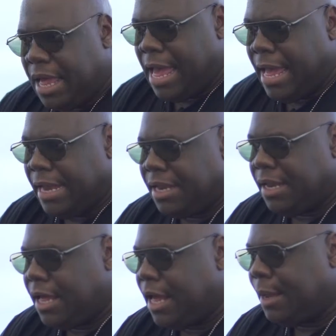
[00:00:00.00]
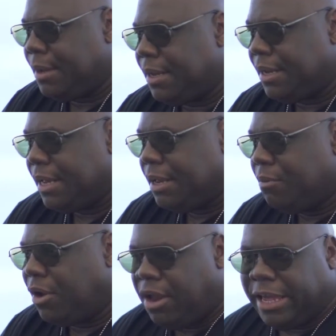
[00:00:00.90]
And
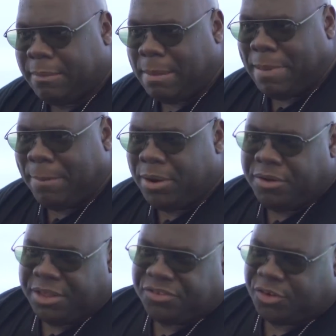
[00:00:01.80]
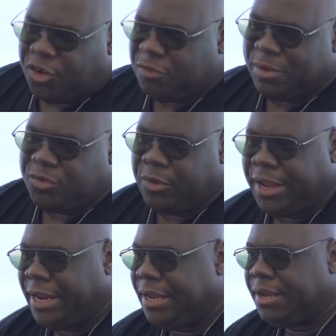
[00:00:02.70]
what I like about Babylon is a cross
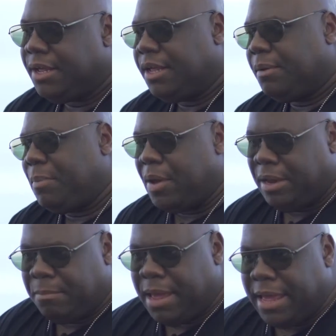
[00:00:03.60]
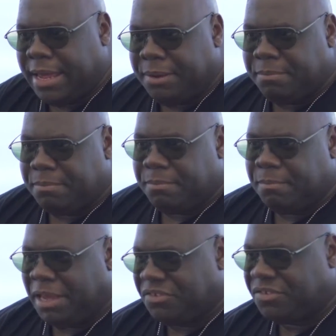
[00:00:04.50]
between Burning Man
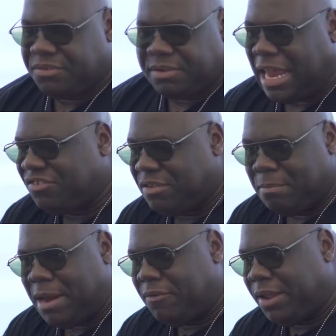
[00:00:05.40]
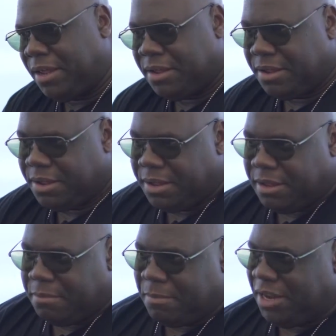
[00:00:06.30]
meets Glastonbury
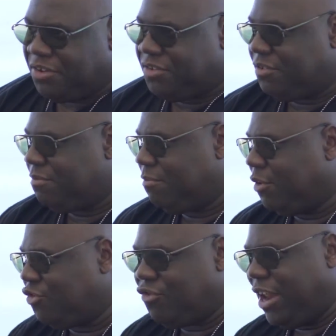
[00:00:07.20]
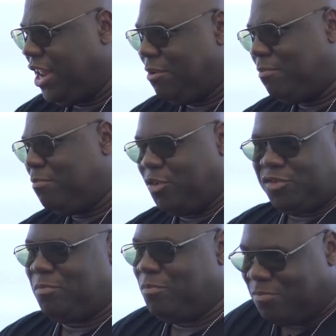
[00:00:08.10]
meets Australian
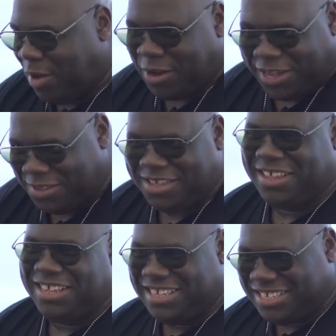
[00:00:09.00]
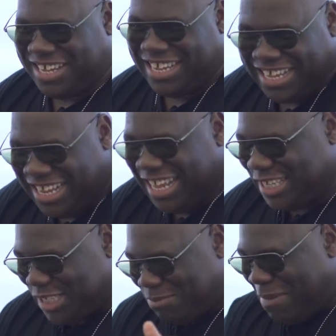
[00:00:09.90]
bush party. It's like
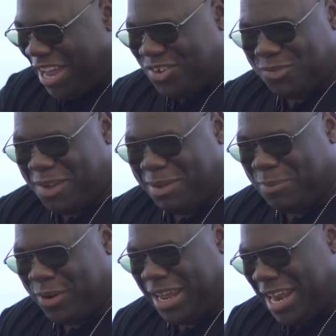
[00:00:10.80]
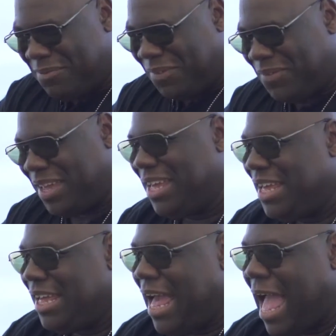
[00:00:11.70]
it's this mash of everybody and everything,
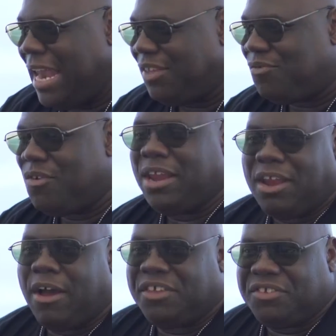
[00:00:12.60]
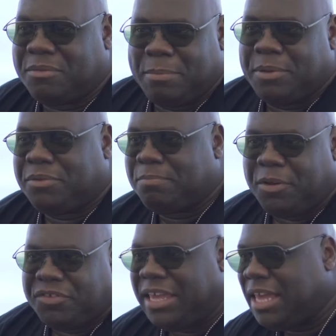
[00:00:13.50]
and it's really nice. It's a
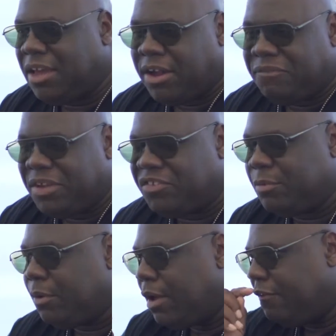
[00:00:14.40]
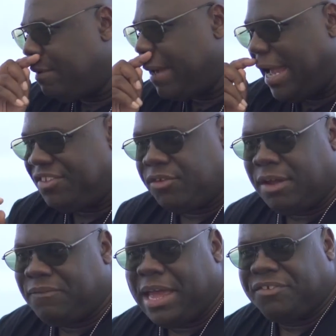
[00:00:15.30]
boutique kind of festival, about 8,000 to
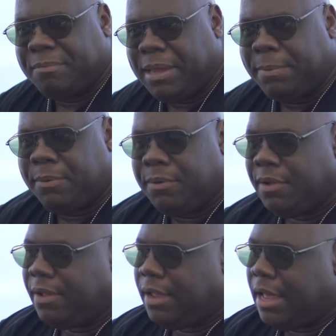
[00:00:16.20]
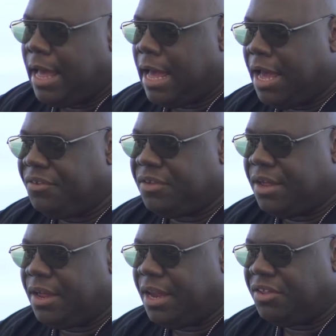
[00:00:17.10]
9,000 people. It's
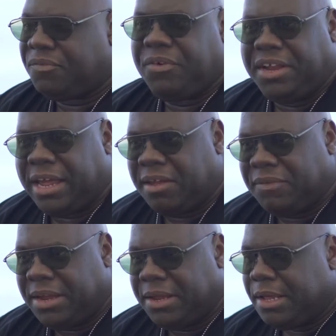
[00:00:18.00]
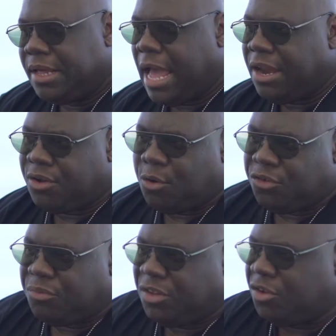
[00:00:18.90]
a 3-day event, and of
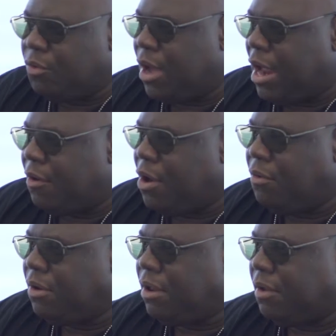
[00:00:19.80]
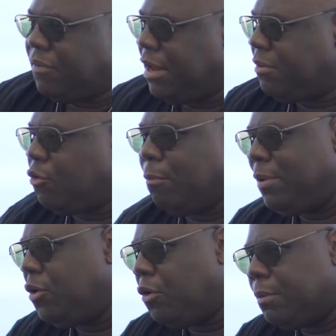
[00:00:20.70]
course we do our own event called
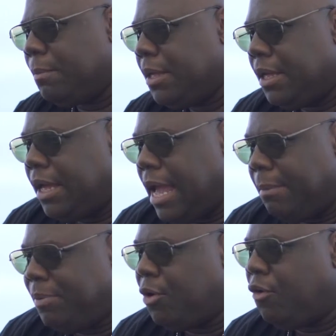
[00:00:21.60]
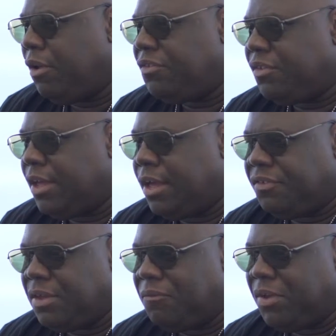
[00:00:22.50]
Pure, and Pure is
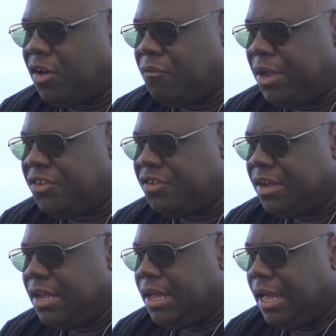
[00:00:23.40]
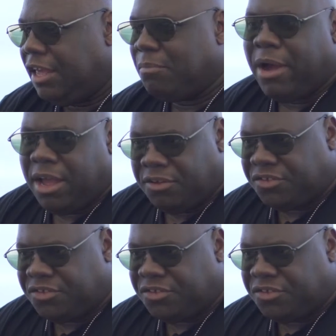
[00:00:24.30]
something of which is my own